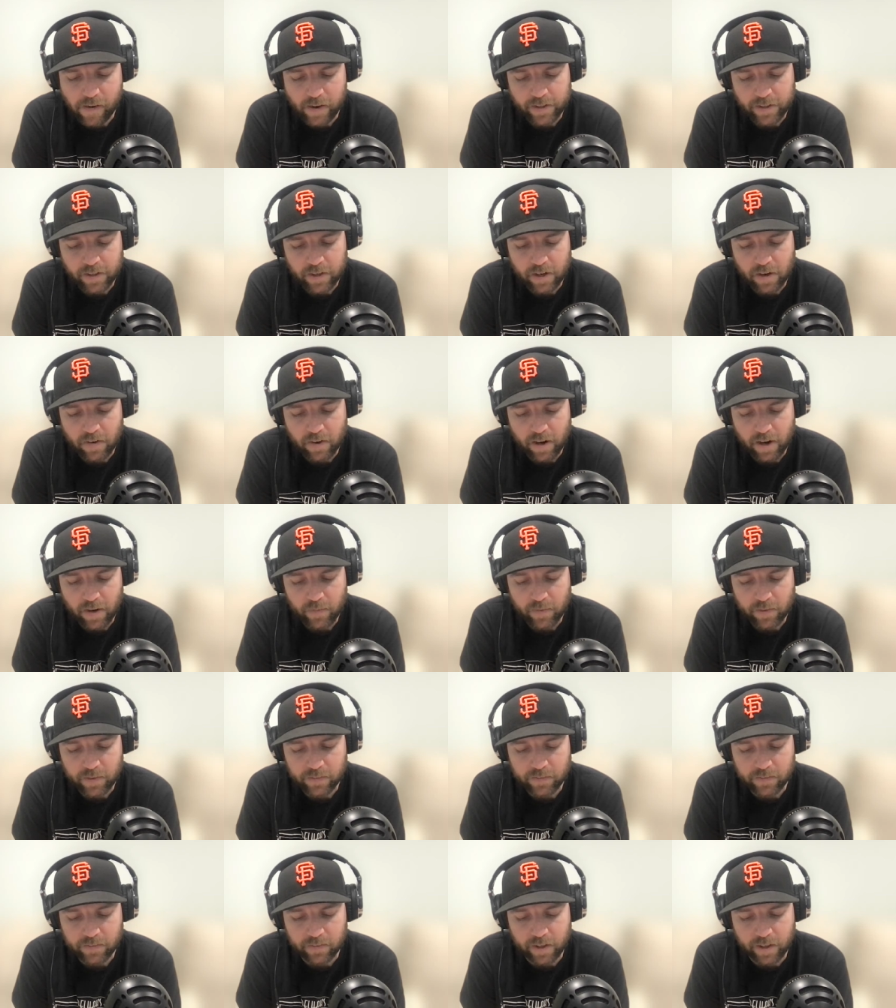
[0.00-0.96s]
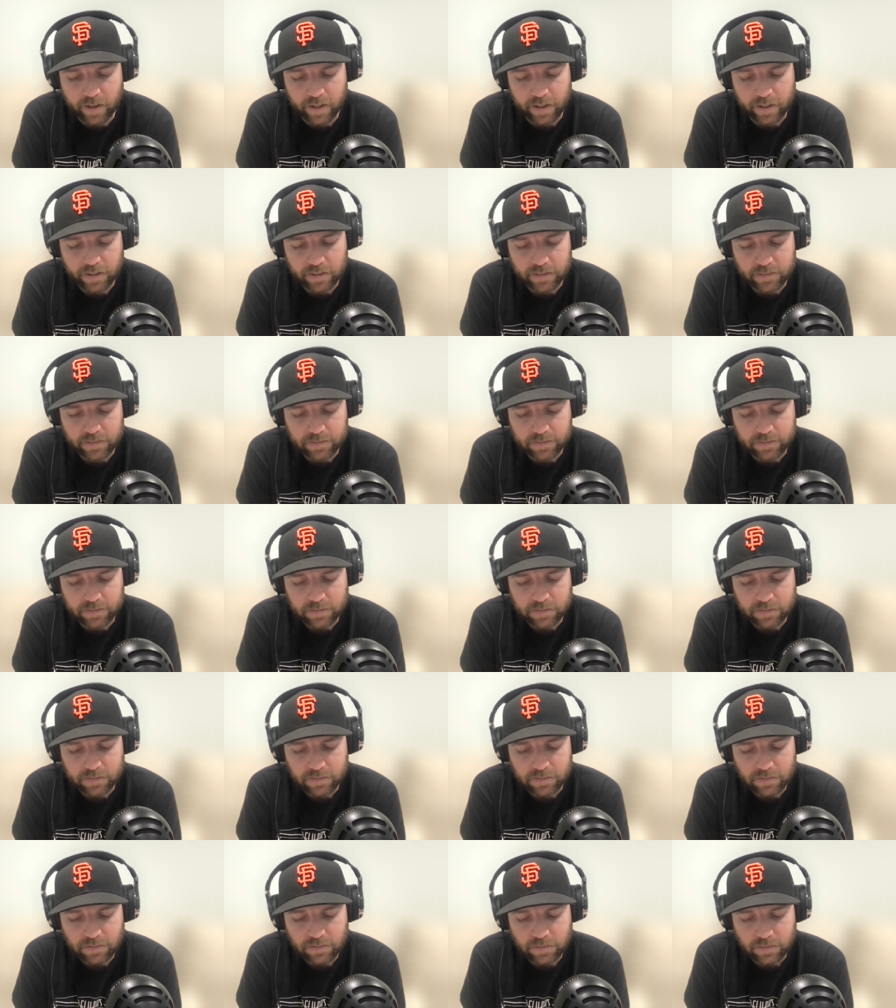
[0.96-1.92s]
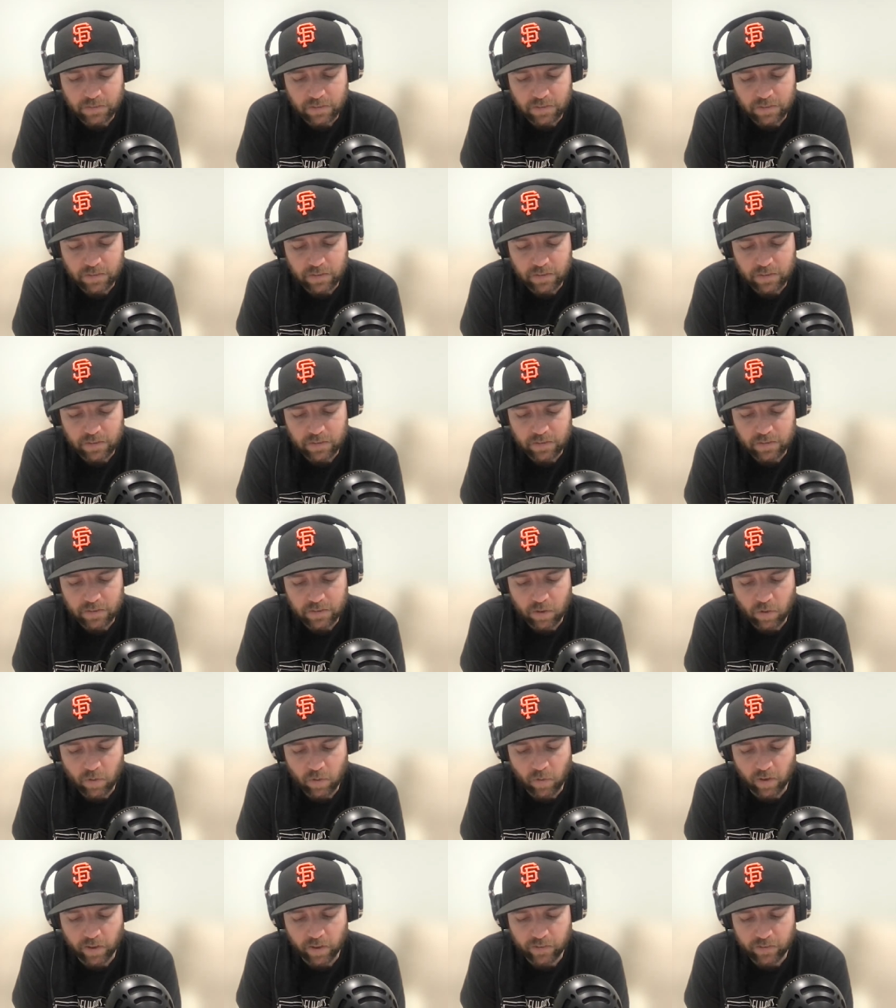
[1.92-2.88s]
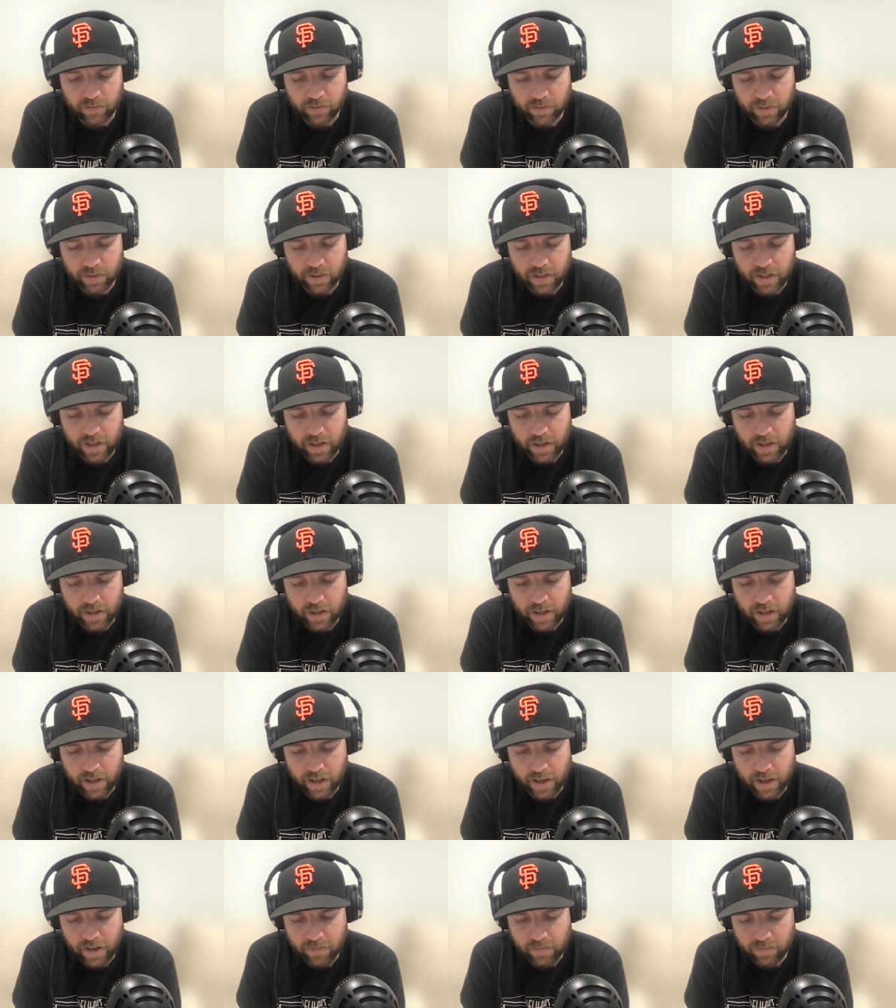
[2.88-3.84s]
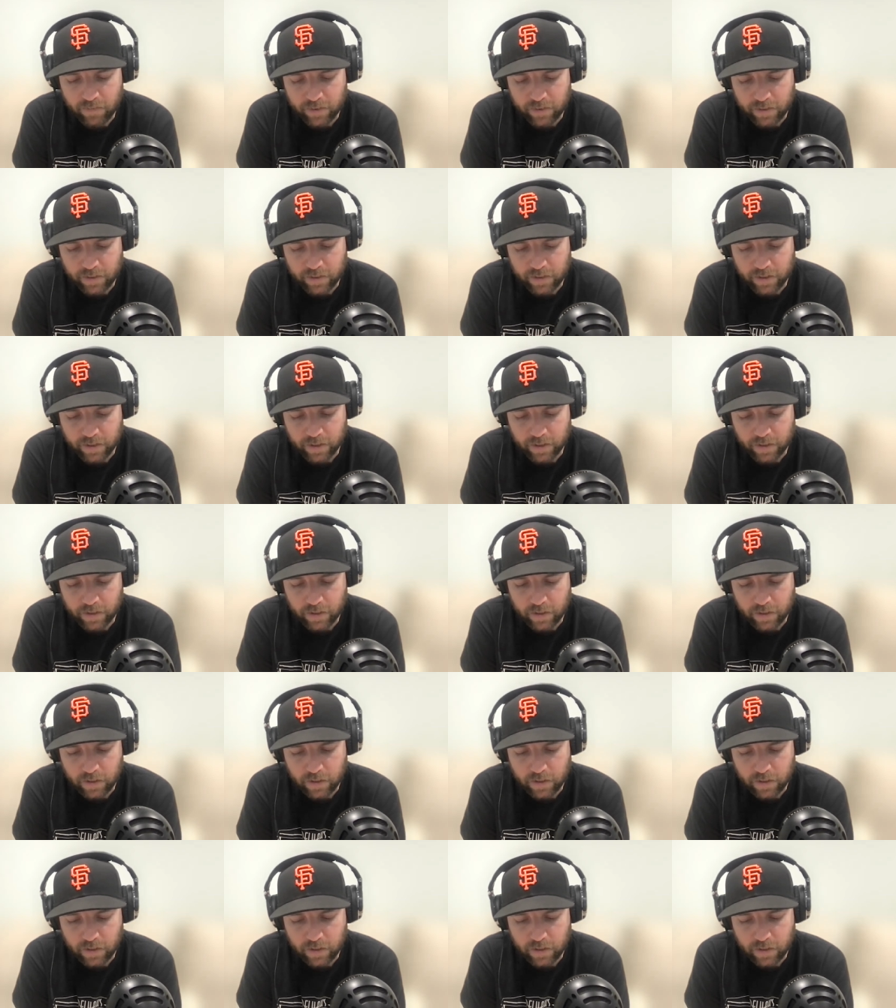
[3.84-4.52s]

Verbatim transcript: you know, I would say question everything.